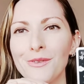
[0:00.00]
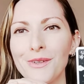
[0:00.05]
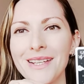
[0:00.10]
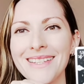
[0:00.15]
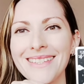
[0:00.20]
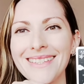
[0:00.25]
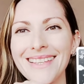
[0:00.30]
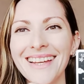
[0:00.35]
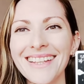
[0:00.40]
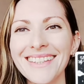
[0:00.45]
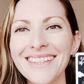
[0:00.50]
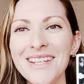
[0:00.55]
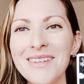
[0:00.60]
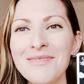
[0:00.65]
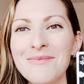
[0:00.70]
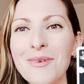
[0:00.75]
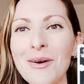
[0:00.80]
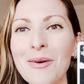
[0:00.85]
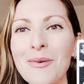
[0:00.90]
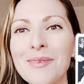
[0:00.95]
freeze at the
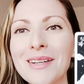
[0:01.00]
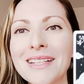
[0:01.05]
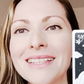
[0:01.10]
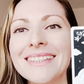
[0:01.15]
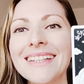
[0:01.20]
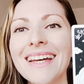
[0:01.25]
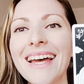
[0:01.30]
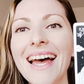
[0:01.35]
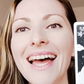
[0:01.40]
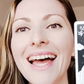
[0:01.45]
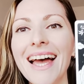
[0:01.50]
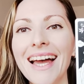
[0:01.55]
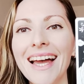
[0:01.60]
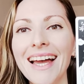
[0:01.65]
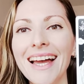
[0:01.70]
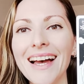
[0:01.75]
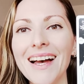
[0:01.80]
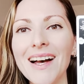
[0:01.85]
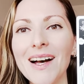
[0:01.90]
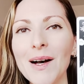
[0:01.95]
moment.
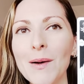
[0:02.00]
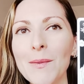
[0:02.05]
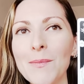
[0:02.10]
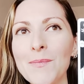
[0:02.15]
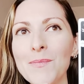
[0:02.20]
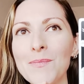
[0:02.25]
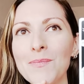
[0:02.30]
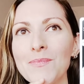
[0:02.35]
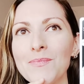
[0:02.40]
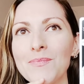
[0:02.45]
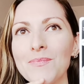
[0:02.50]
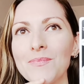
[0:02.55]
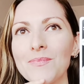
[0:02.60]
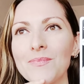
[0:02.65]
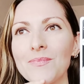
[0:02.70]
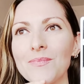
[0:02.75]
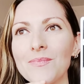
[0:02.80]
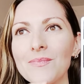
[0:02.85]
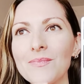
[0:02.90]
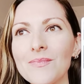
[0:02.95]
Um,
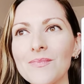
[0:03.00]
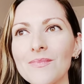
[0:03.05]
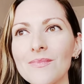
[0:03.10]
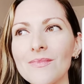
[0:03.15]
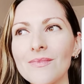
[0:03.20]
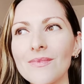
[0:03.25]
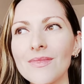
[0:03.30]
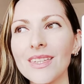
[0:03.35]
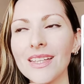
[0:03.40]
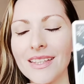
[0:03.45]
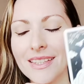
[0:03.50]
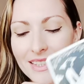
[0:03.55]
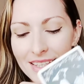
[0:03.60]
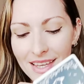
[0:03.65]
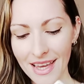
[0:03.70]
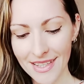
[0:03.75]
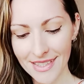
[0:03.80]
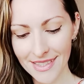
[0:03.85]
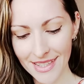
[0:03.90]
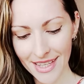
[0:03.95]

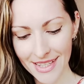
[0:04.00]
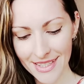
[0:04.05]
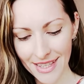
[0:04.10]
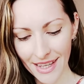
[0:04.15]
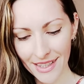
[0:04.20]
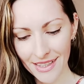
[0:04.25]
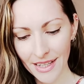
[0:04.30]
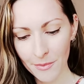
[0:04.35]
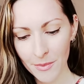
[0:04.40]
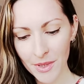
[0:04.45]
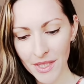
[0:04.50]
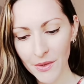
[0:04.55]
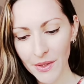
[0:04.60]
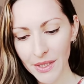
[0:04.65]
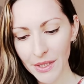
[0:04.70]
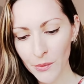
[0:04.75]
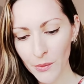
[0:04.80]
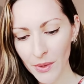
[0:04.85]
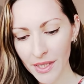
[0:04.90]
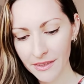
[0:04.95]
yes, exactly. I'm
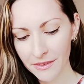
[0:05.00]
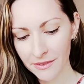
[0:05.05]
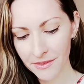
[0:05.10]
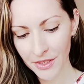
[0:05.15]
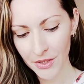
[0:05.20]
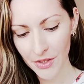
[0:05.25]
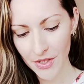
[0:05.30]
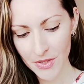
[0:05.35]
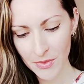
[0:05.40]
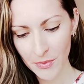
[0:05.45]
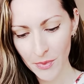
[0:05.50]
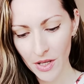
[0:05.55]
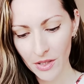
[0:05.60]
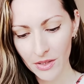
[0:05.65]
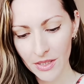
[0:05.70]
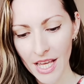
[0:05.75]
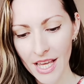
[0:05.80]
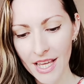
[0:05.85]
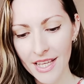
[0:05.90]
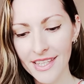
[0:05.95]
hearing Guinevere as
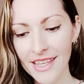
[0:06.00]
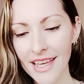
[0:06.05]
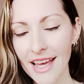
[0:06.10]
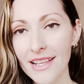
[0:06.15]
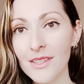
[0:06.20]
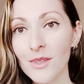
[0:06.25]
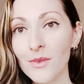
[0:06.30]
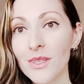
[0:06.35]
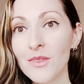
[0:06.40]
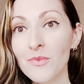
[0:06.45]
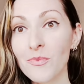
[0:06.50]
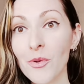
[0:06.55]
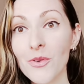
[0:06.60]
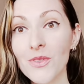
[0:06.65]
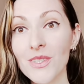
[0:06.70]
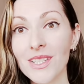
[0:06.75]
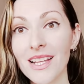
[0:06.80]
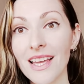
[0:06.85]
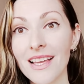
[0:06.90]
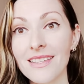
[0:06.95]
well. Yeah, so this
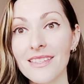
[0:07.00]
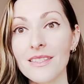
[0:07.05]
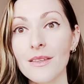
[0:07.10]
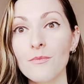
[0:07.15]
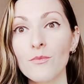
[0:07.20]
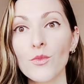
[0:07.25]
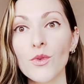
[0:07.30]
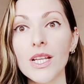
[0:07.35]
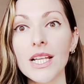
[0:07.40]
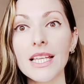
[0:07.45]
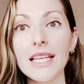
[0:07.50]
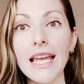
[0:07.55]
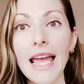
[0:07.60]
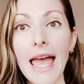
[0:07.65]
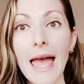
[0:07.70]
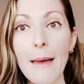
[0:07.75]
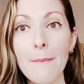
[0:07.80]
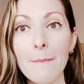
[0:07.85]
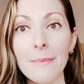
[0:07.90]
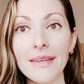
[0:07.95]
person has some really
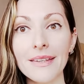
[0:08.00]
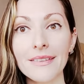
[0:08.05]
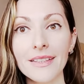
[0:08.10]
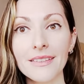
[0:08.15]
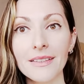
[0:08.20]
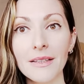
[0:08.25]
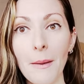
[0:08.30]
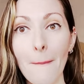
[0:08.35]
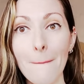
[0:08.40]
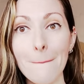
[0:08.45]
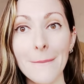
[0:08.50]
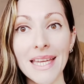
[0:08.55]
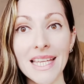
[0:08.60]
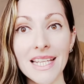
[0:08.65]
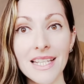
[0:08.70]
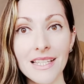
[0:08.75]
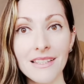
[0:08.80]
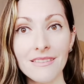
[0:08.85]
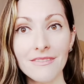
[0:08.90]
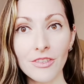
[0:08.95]
epic
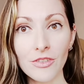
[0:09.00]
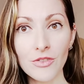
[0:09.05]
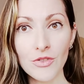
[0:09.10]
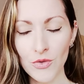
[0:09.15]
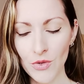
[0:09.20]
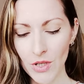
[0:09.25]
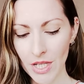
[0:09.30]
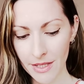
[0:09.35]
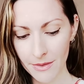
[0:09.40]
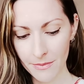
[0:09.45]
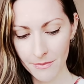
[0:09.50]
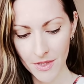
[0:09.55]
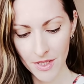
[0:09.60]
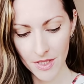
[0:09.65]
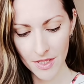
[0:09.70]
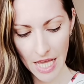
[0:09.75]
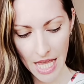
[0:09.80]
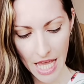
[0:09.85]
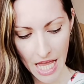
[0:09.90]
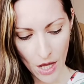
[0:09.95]
medieval
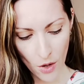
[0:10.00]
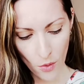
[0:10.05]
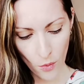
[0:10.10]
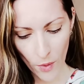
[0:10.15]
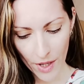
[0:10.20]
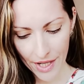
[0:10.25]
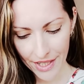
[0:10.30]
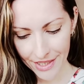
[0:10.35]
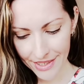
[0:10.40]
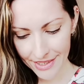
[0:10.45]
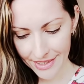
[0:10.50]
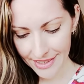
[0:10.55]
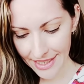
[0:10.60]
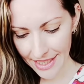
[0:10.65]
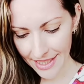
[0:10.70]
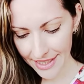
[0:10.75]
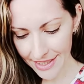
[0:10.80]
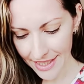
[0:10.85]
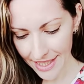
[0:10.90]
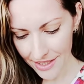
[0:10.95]
dreams where
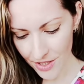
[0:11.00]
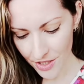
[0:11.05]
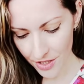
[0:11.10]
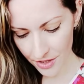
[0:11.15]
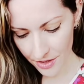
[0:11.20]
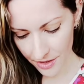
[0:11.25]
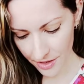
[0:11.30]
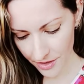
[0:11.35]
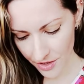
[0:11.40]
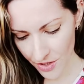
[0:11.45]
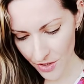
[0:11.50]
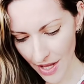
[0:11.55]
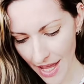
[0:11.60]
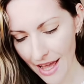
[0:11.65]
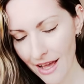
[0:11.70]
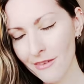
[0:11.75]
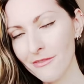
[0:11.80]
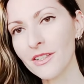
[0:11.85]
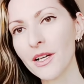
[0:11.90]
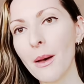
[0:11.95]
they get to
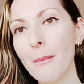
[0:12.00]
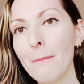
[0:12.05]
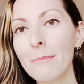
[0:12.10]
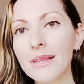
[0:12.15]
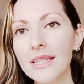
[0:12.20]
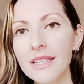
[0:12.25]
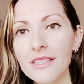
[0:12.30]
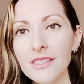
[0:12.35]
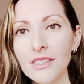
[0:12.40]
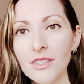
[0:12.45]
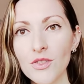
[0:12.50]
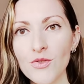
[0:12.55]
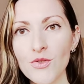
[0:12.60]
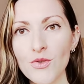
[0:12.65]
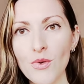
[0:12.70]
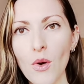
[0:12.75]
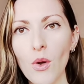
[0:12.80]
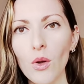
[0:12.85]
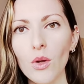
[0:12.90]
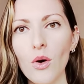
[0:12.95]
have complete
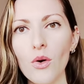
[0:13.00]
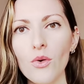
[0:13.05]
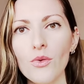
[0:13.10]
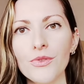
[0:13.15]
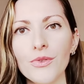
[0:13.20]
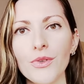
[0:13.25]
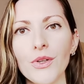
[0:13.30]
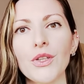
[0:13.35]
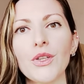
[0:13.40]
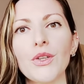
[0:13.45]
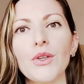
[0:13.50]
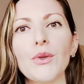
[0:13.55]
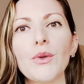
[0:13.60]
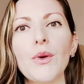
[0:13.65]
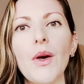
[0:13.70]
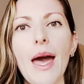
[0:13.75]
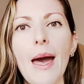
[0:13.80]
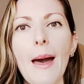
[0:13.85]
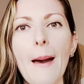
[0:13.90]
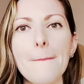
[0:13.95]
control over
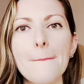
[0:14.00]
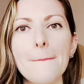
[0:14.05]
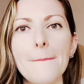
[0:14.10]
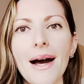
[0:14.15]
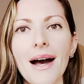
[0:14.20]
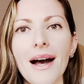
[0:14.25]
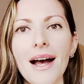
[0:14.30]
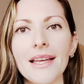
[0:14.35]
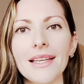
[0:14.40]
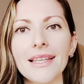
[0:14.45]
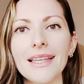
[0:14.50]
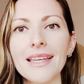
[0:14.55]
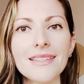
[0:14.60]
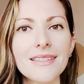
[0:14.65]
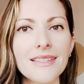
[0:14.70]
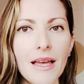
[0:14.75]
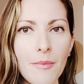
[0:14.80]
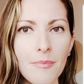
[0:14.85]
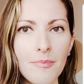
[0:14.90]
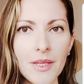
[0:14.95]
you by
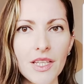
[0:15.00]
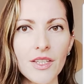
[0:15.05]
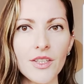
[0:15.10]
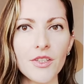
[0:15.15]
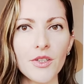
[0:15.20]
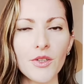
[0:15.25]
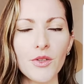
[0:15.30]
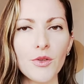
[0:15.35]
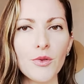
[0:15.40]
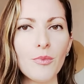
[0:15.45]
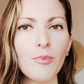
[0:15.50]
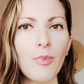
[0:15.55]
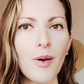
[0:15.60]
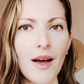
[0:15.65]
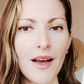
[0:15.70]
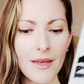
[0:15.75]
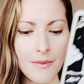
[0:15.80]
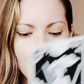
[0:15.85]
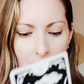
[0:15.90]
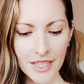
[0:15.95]
kidnapping you,
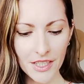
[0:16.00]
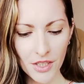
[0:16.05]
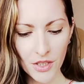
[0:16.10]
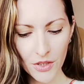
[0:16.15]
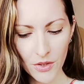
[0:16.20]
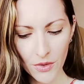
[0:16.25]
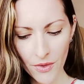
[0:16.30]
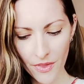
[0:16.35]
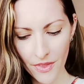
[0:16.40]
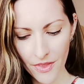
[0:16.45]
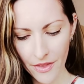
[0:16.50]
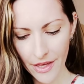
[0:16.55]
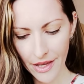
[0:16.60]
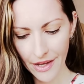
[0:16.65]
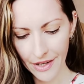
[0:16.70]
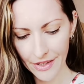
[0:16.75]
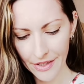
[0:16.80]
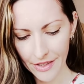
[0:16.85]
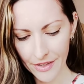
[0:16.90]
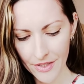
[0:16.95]
by making you
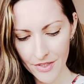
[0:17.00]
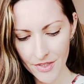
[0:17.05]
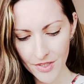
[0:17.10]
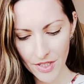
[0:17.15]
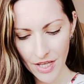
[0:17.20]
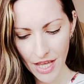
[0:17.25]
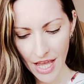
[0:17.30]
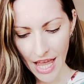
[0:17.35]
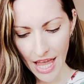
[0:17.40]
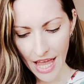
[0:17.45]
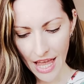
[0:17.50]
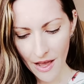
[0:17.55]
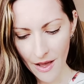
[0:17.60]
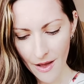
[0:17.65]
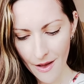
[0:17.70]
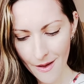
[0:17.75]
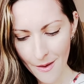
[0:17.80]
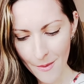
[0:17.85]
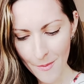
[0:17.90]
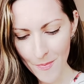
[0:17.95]
theirs,
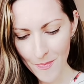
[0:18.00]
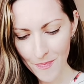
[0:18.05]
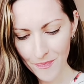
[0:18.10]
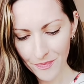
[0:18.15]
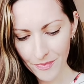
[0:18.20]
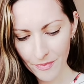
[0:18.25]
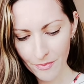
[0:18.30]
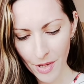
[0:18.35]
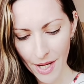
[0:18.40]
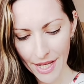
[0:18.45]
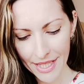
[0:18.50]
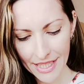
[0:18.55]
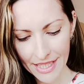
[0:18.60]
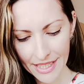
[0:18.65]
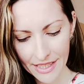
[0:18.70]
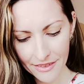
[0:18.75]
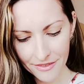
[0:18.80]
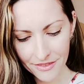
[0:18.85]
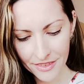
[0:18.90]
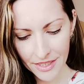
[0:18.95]
um, by
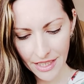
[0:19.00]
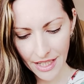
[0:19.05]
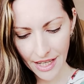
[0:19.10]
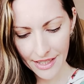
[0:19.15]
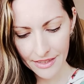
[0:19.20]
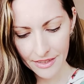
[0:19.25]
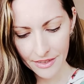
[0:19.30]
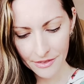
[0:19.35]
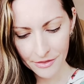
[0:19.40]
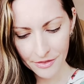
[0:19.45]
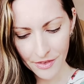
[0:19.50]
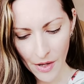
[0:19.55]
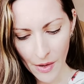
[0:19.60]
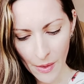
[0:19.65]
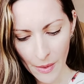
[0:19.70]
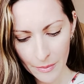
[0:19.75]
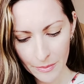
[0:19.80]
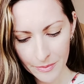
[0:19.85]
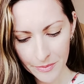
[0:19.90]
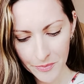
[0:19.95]
even kind of
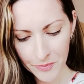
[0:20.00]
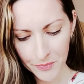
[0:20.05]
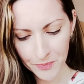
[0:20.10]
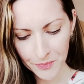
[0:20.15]
um,